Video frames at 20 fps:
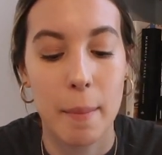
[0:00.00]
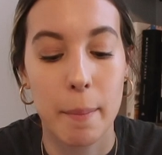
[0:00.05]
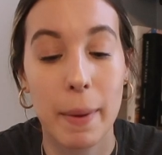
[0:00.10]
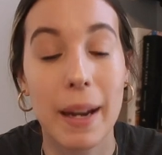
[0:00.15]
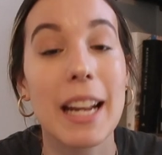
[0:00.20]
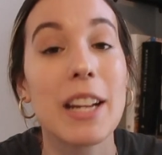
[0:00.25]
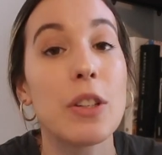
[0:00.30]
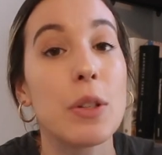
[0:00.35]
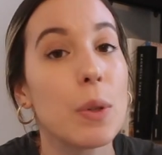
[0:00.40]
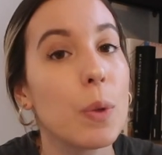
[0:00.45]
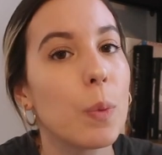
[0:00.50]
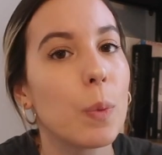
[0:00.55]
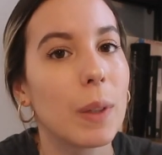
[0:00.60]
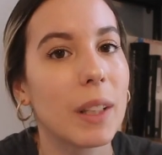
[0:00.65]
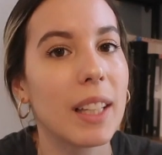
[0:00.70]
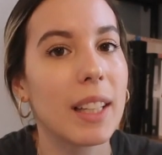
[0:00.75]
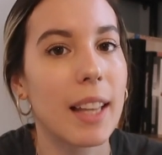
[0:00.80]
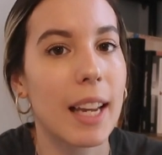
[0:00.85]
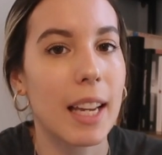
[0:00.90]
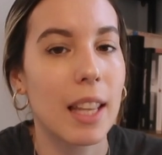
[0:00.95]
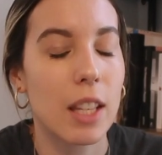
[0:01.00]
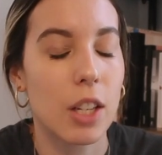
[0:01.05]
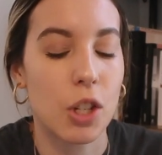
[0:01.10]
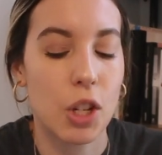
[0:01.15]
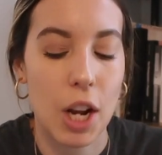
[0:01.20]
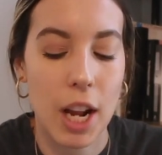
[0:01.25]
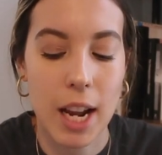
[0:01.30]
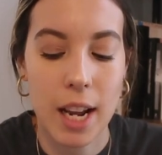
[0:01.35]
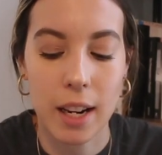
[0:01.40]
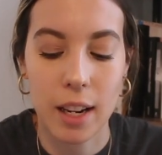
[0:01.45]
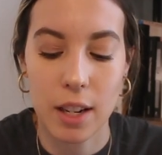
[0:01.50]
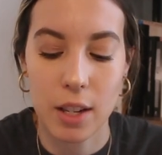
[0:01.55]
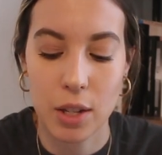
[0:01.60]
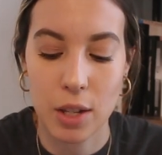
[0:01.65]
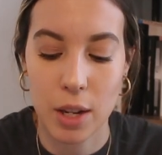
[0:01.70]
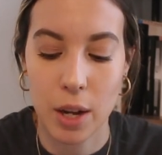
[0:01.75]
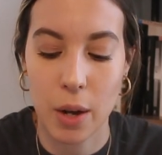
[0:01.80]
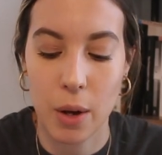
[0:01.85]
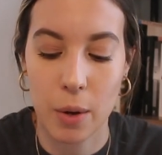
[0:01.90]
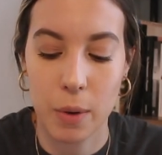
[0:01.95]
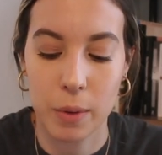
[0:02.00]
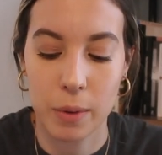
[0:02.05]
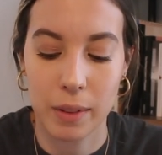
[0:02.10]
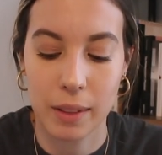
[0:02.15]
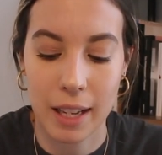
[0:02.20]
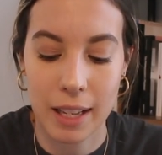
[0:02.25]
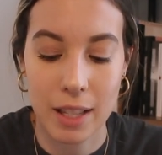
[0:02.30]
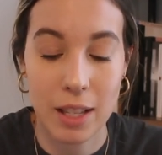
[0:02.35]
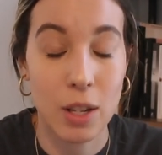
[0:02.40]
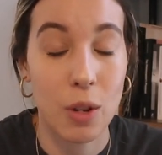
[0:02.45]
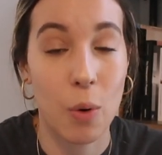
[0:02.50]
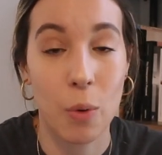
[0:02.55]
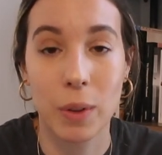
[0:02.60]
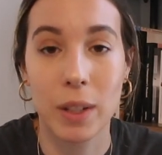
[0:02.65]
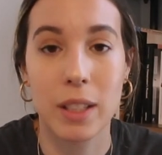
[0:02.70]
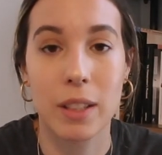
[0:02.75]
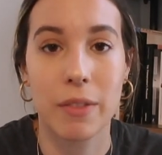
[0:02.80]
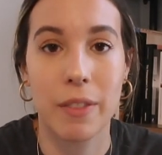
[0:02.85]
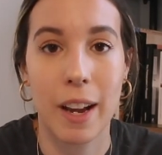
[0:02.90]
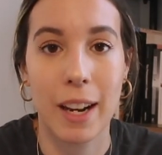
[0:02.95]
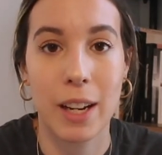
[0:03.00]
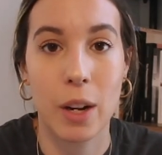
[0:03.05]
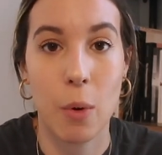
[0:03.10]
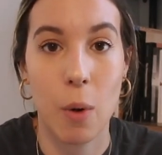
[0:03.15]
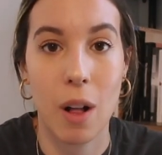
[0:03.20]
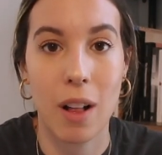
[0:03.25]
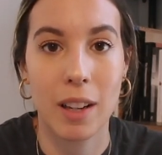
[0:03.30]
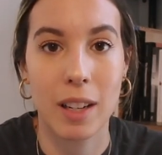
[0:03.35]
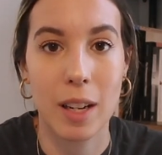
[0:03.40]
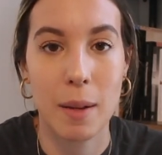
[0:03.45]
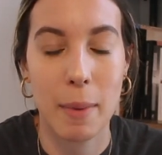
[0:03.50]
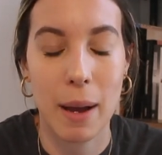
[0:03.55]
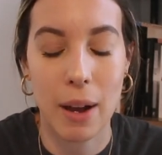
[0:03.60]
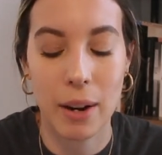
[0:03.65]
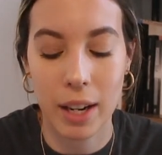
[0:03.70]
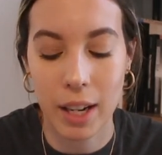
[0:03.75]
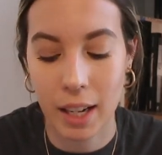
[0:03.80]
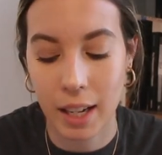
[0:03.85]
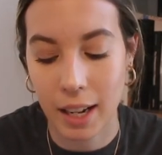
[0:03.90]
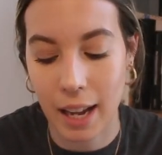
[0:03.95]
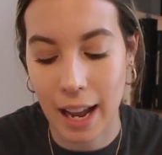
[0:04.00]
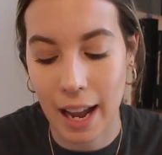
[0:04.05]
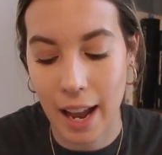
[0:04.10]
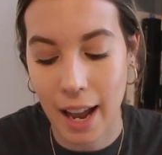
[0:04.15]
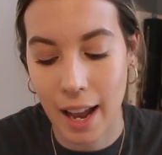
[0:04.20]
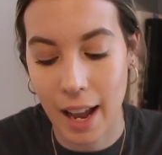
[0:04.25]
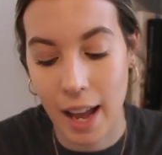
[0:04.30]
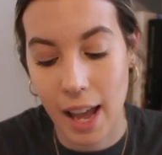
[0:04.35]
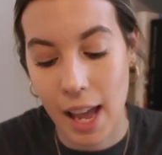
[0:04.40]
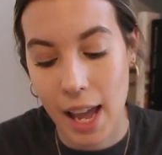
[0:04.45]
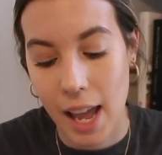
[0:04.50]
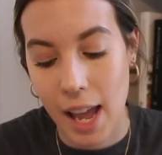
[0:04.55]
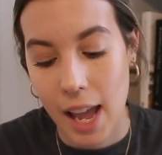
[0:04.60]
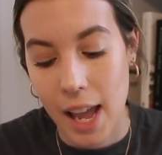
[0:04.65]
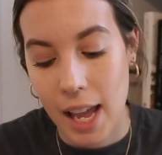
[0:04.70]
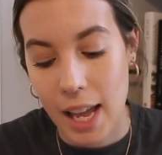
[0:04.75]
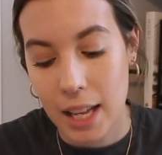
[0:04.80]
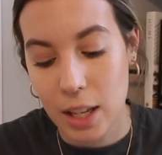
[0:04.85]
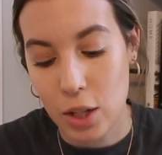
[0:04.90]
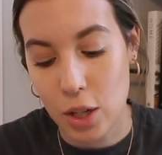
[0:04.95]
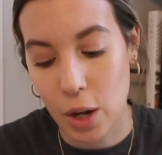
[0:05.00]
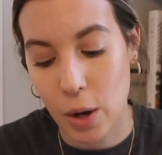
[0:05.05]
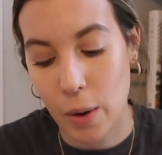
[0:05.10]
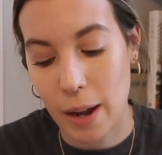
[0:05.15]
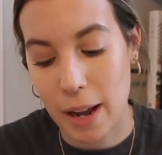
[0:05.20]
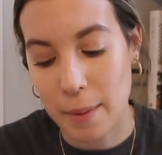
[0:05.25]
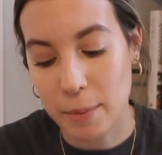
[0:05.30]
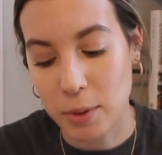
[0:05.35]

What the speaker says: but I do really like the shade, so that's the only defining quality about it. So I